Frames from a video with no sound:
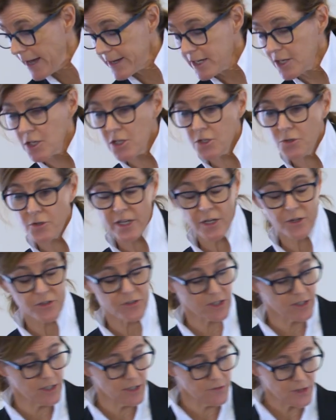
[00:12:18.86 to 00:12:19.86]
I'd include here
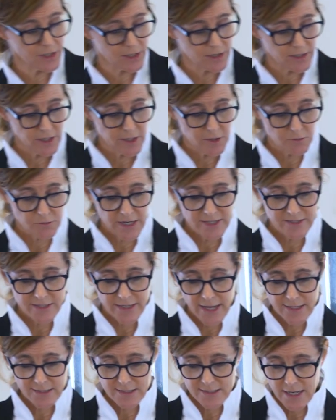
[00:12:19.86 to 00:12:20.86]
significantly the
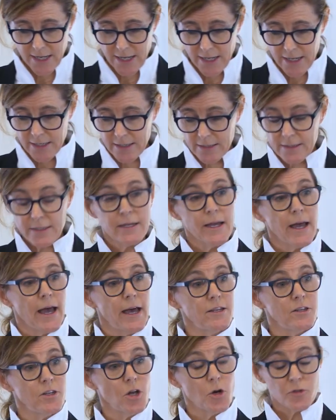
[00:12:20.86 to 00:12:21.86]
res gestae,
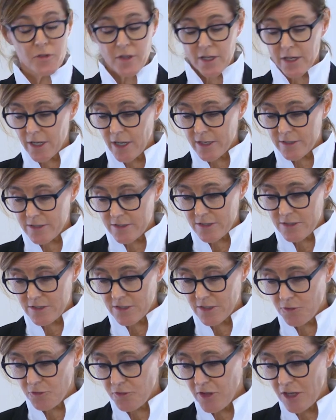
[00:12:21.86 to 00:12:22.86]
and note that
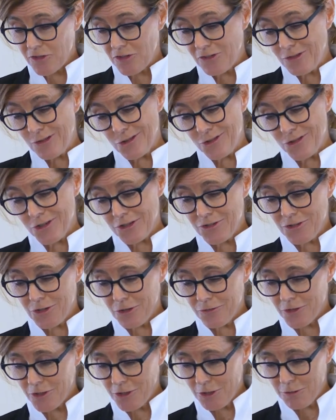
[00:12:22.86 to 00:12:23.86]
Augustine's confessions are just
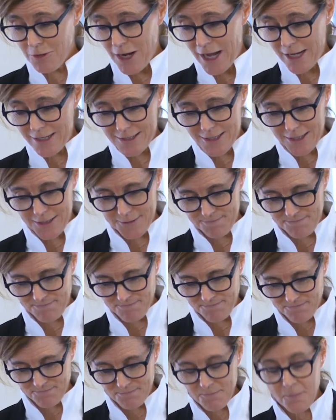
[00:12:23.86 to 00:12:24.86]
over the horizon.
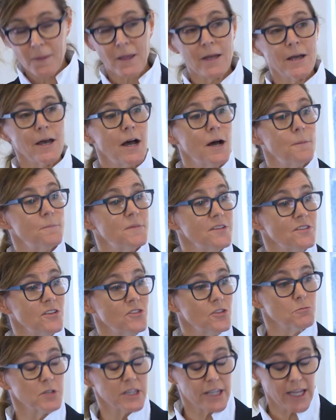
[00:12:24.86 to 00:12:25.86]
Um, this
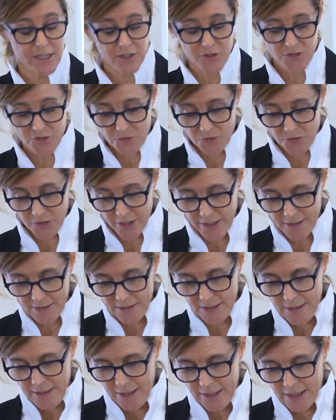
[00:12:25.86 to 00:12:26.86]
is a related
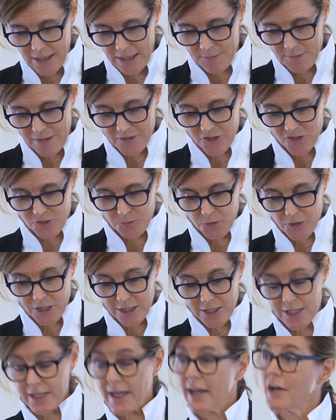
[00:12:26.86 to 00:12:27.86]
story. Um, I've explored
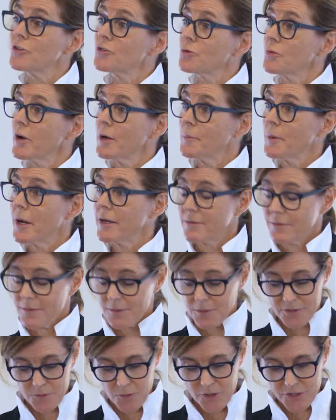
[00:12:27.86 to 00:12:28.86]
a little elsewhere, but
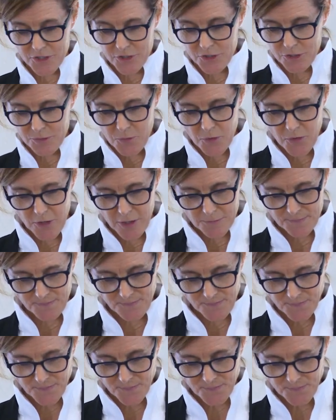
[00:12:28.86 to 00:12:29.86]
want to do more.